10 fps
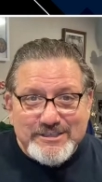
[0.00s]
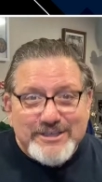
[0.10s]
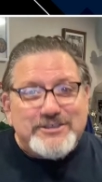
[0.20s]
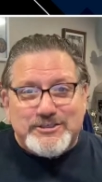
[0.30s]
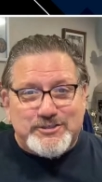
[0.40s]

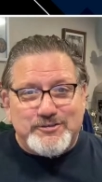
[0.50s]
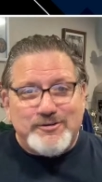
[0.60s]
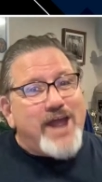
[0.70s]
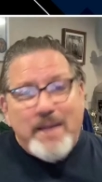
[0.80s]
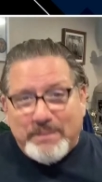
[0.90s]
this is
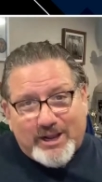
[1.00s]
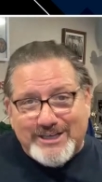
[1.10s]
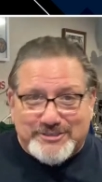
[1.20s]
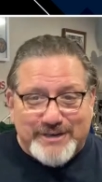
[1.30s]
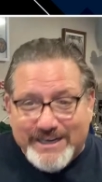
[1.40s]
Napa
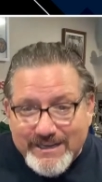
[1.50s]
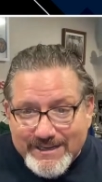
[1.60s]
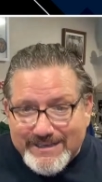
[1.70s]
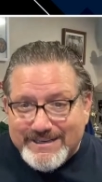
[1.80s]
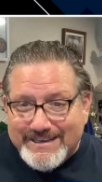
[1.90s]
country.
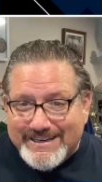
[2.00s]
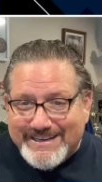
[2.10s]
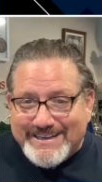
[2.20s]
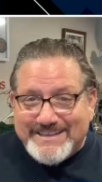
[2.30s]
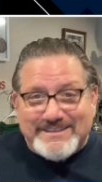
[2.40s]

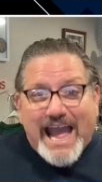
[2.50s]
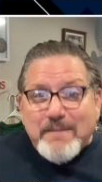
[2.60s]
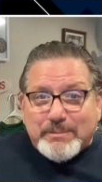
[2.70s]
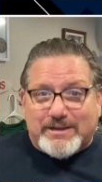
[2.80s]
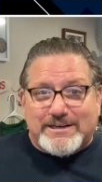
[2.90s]

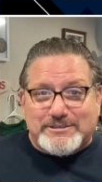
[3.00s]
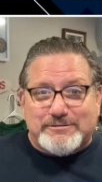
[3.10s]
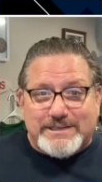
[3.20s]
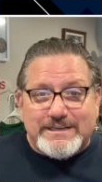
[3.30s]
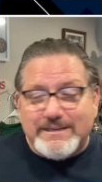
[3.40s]
Napa
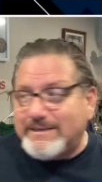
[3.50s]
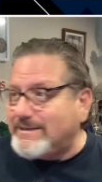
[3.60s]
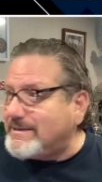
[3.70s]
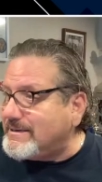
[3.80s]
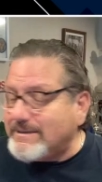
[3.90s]
country?
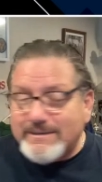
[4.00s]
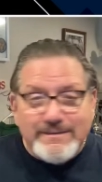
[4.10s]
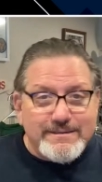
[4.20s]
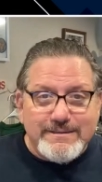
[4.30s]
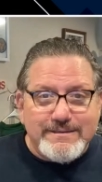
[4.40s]

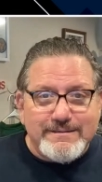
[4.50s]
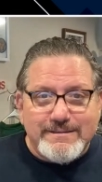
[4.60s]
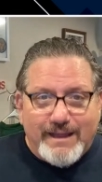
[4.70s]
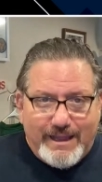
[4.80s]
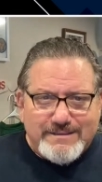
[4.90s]

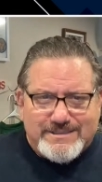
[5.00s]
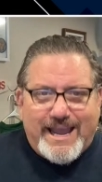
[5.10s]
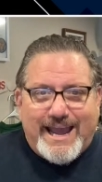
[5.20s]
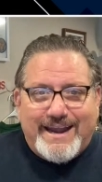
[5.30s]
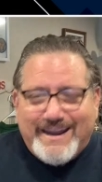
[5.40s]
The hell's that?